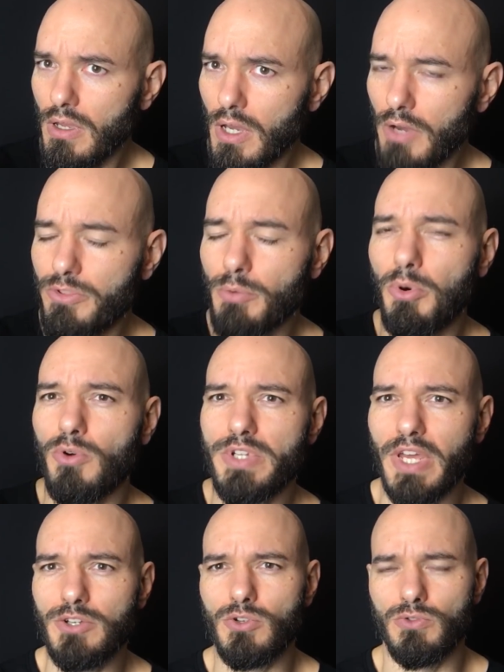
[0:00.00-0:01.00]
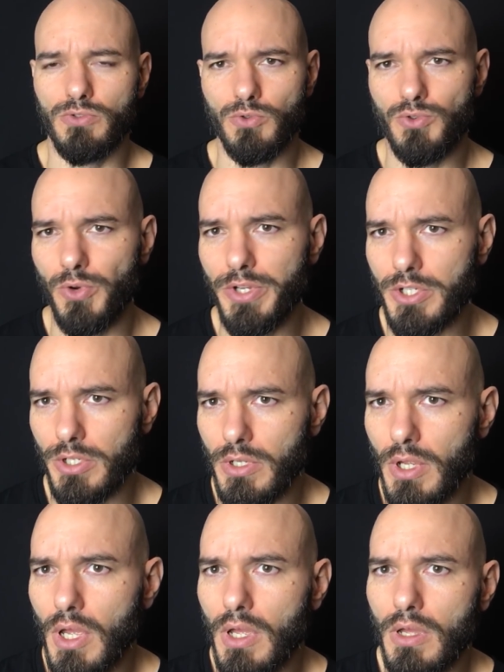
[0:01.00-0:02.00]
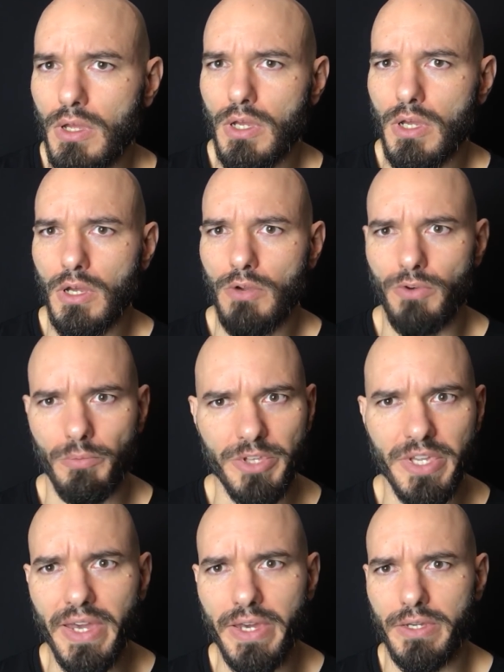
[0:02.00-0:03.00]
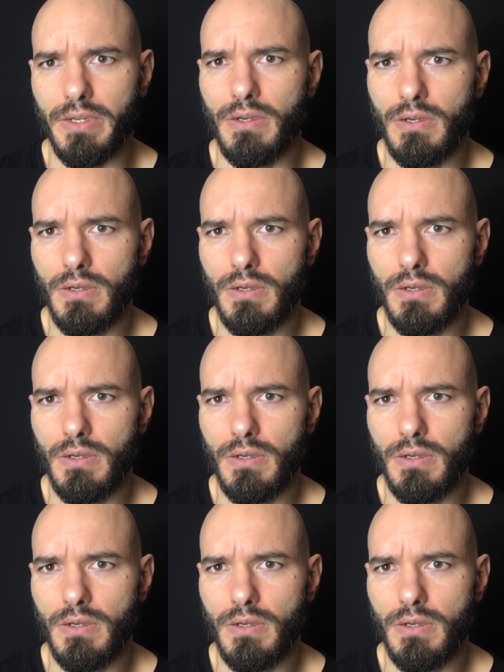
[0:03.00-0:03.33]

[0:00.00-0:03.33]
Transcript: of the potential nutrition from the egg.